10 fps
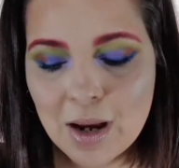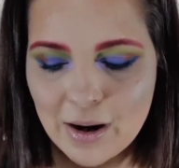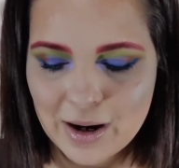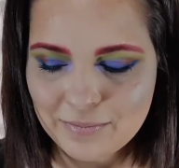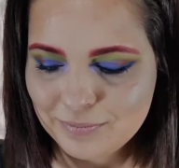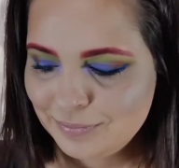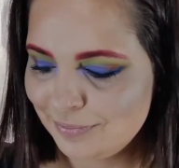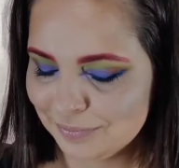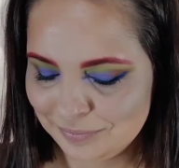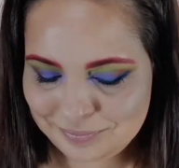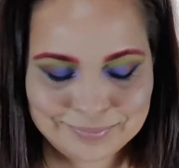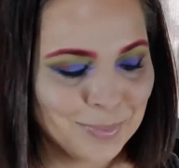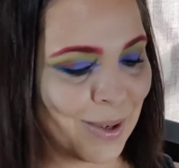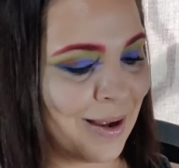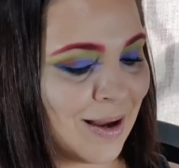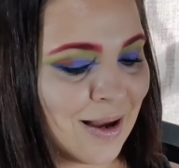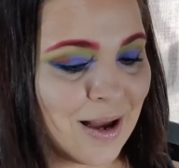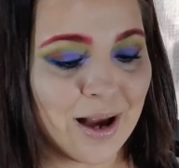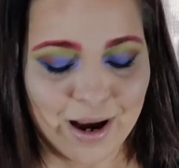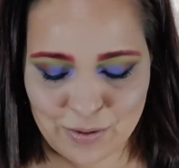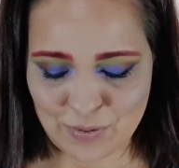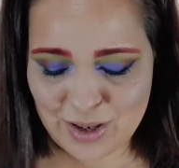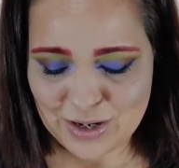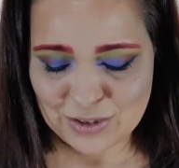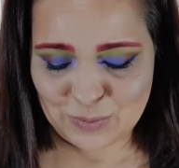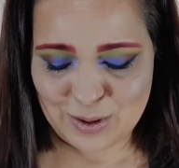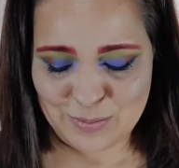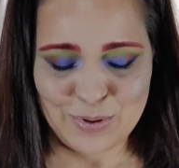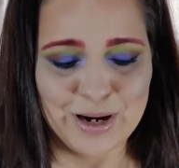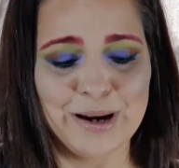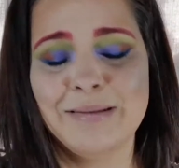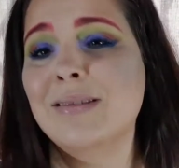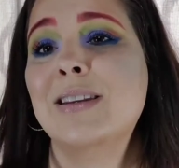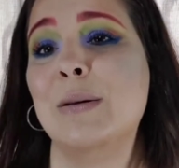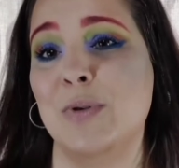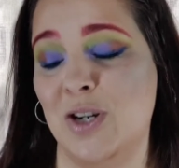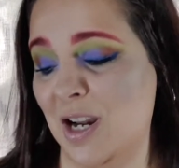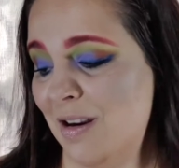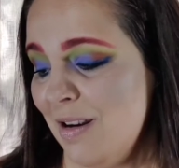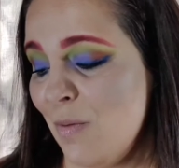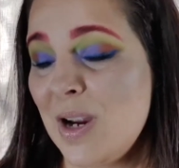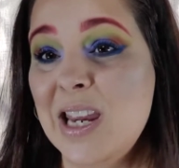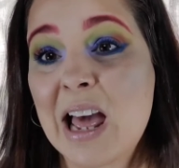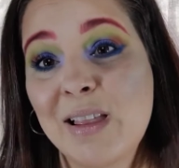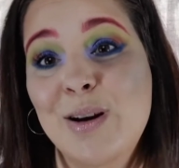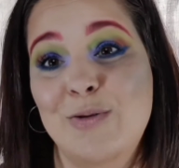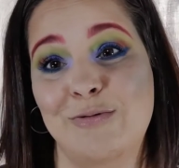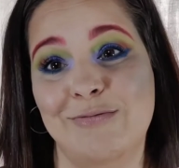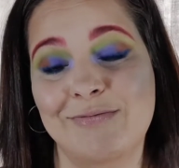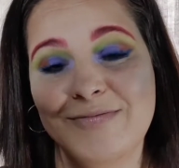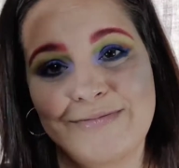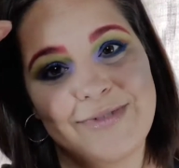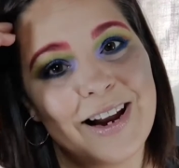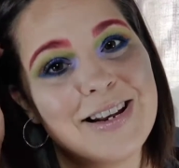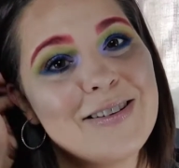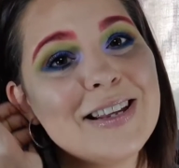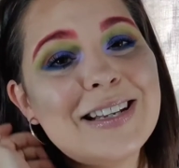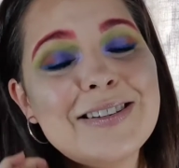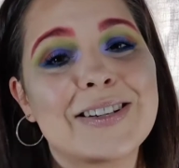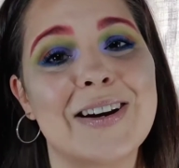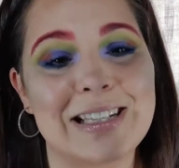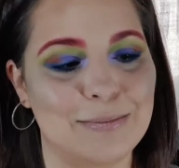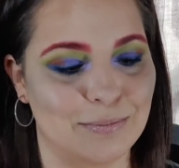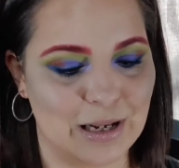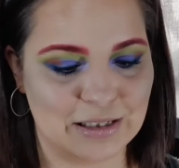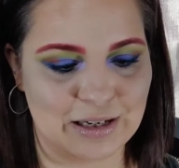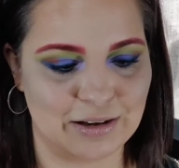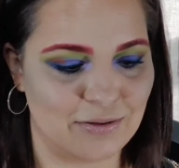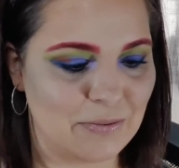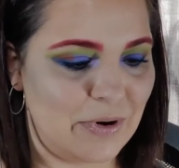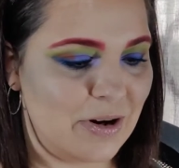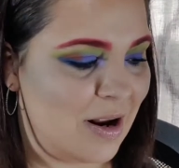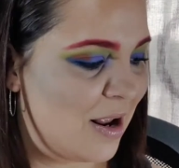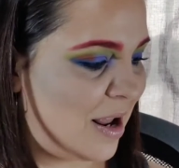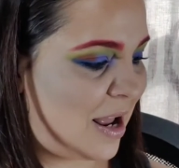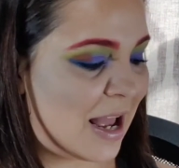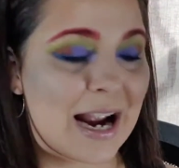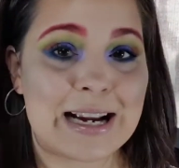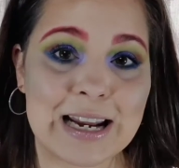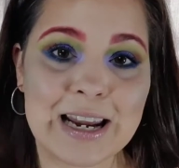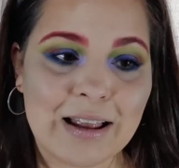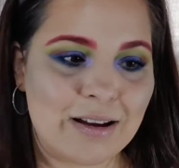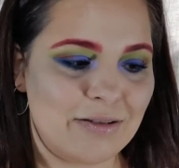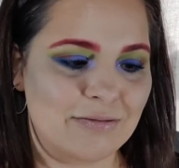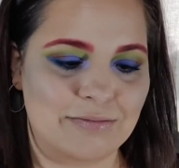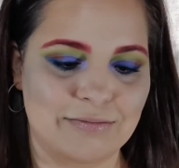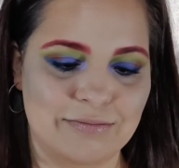Alright. I really just want a pretty lip shade. I want yellow. I know that sounds crazy, but that's not the right one. I need yellow.